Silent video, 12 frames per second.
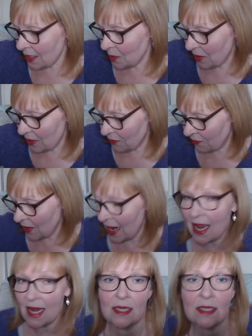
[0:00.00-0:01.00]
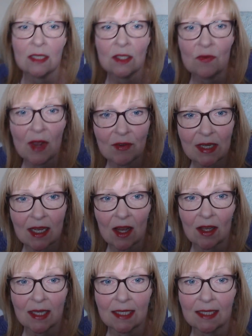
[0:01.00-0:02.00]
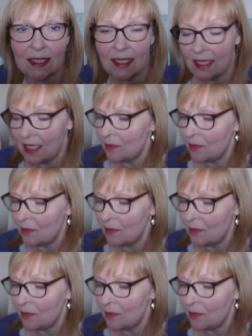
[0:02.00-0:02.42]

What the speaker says: my friend very kindly